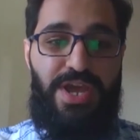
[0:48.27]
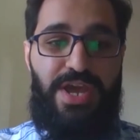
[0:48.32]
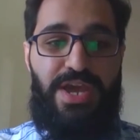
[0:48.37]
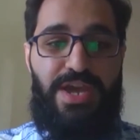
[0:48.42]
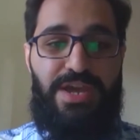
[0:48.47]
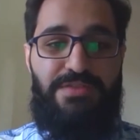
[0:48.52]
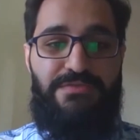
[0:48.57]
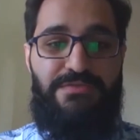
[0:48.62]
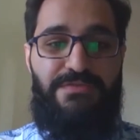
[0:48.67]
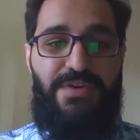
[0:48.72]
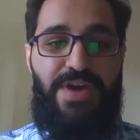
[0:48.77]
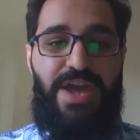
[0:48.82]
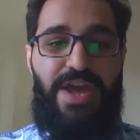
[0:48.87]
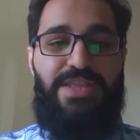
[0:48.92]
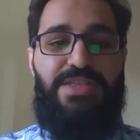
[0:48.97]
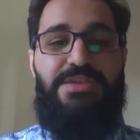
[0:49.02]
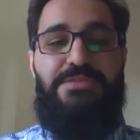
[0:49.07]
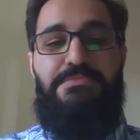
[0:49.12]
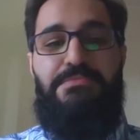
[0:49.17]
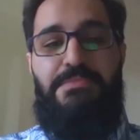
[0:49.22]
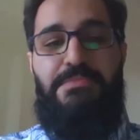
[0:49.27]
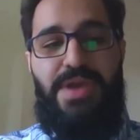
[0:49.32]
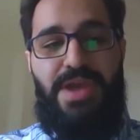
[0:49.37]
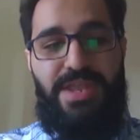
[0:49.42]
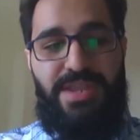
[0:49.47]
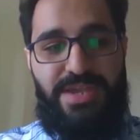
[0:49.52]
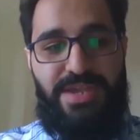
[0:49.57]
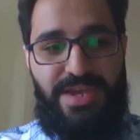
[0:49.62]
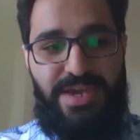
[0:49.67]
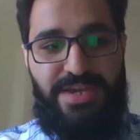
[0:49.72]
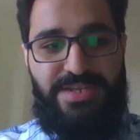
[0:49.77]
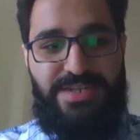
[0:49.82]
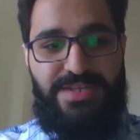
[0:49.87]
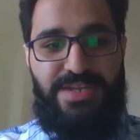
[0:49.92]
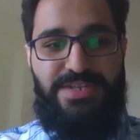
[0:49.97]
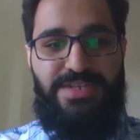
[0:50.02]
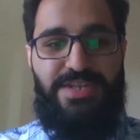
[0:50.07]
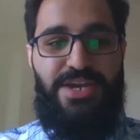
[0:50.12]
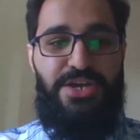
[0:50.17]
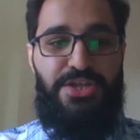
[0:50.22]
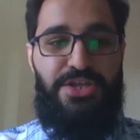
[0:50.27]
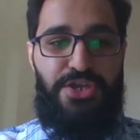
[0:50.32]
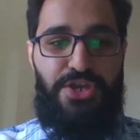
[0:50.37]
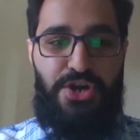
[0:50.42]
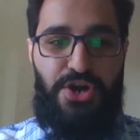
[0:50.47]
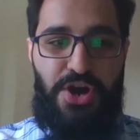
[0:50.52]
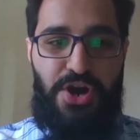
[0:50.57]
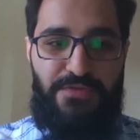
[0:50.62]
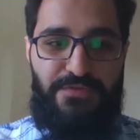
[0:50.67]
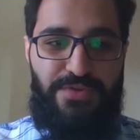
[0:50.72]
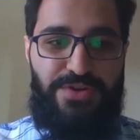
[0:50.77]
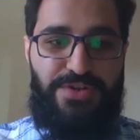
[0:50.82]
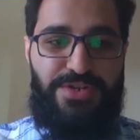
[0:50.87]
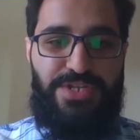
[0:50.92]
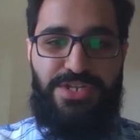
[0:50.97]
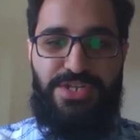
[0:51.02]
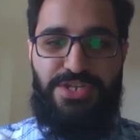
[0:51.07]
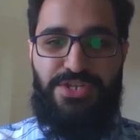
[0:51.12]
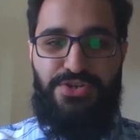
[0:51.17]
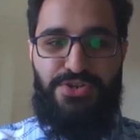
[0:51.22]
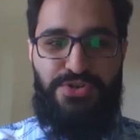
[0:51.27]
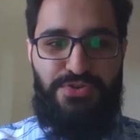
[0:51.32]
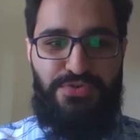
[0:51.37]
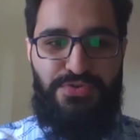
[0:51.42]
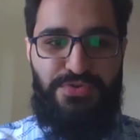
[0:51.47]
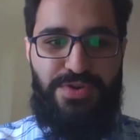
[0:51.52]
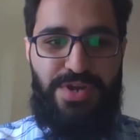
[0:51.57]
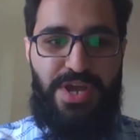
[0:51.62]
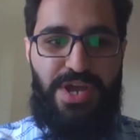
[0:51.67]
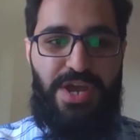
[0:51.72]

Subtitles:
In fact, in many cases, the converse is true,